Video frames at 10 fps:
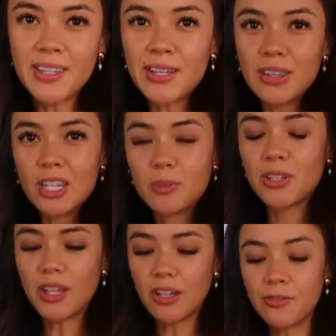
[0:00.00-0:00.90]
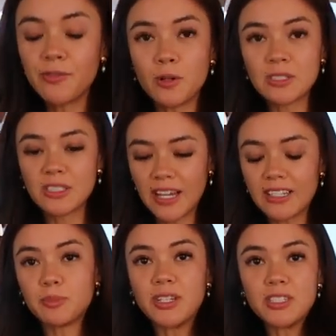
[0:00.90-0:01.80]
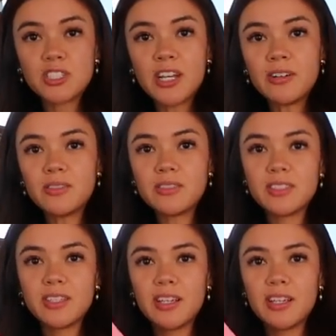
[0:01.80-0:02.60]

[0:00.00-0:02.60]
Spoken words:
thinking they'd be like full-size beach towels,